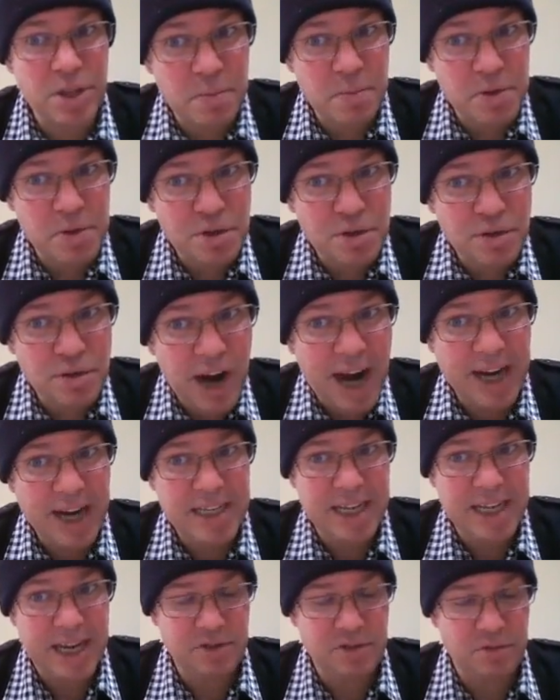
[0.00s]

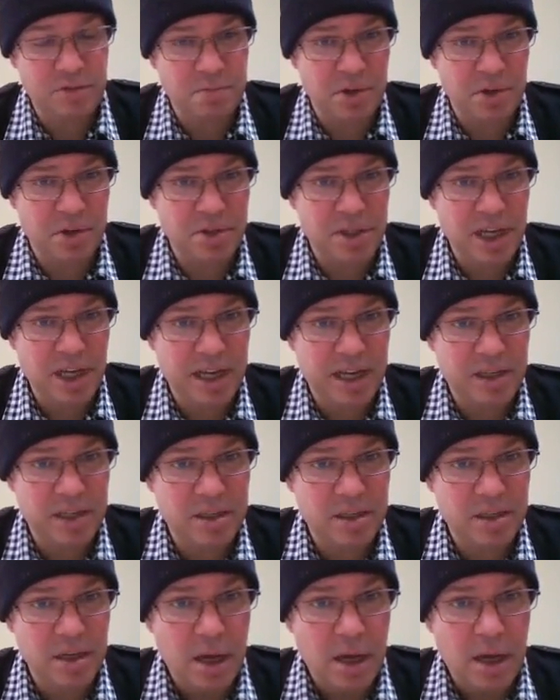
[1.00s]
subtract x from both
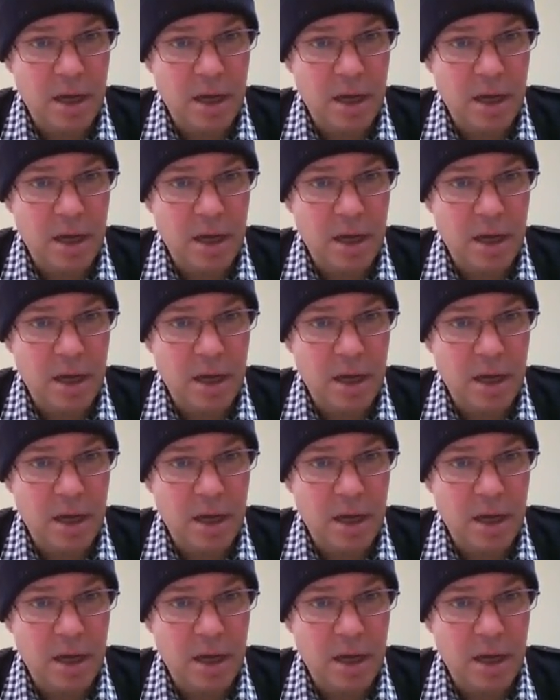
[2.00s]
sides.